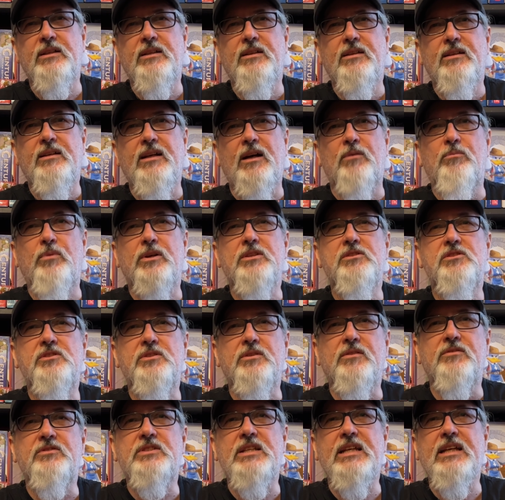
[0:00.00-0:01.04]
And once
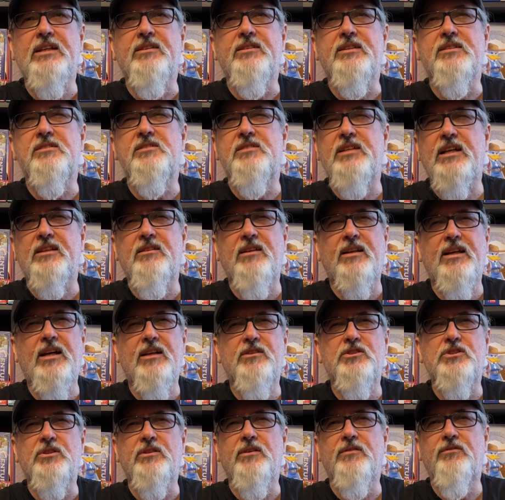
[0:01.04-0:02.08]
you've taken the settle
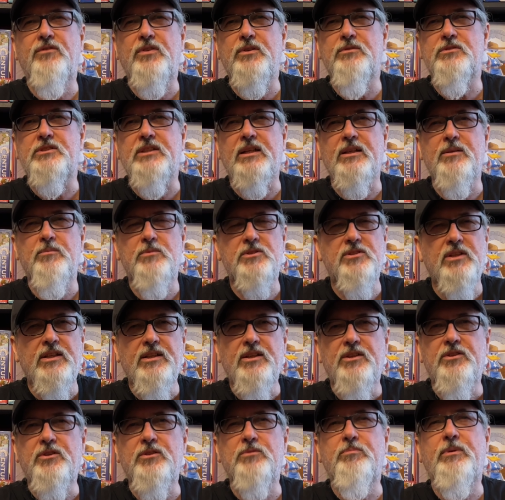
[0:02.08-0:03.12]
action a few times,
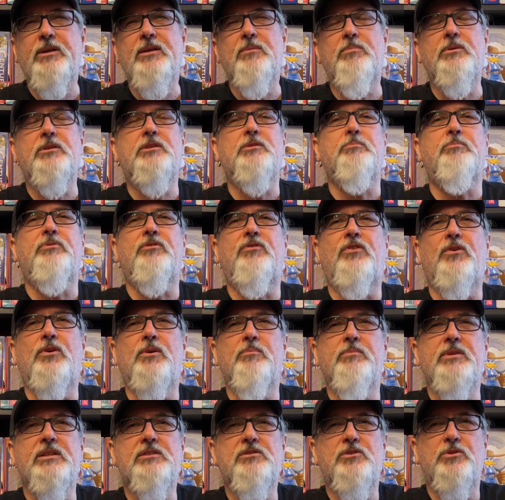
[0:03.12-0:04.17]
you'll be able to perform
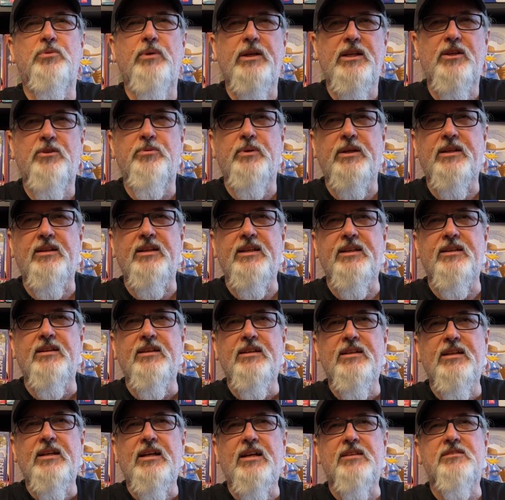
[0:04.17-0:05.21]
this quite quickly,
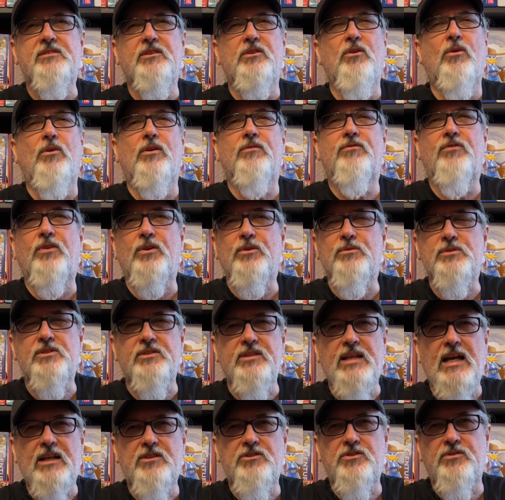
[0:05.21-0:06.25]
as it all flows
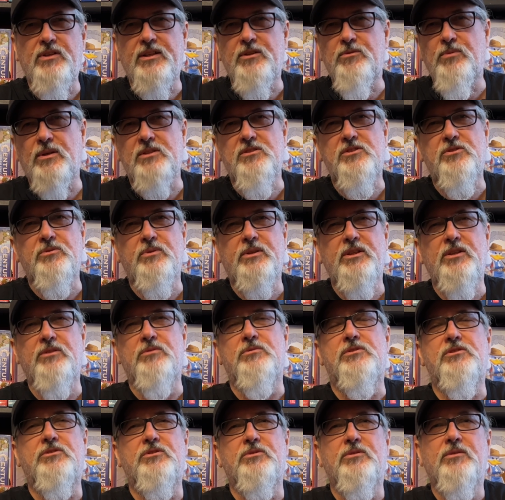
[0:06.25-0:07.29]
naturally once you're
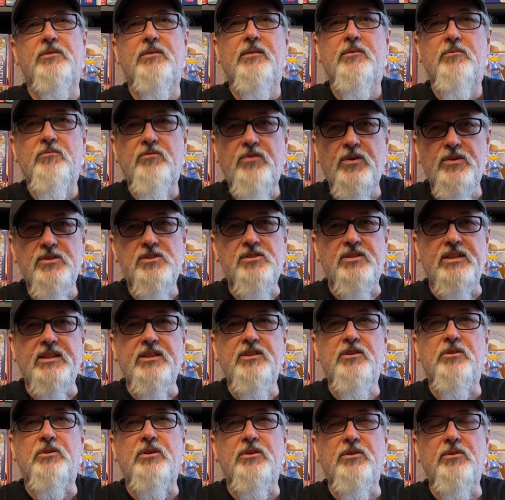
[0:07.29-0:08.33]
used to it. Firstly, you
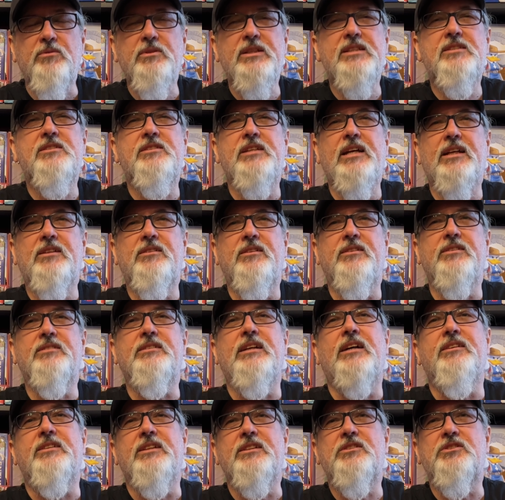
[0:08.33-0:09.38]
can only settle
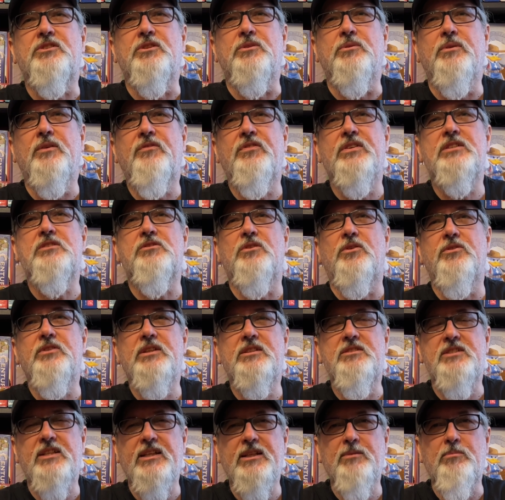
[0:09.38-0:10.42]
an issue if it's on the
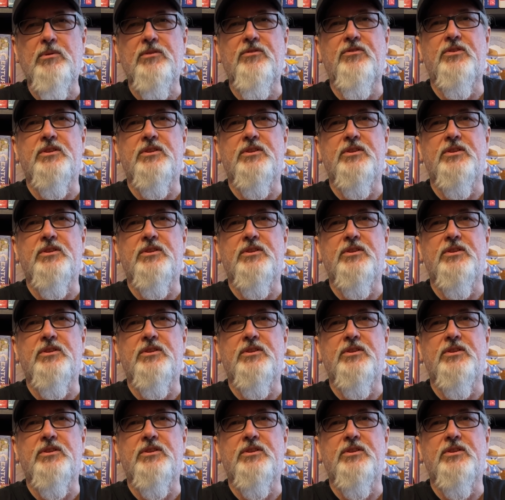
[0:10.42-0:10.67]
table for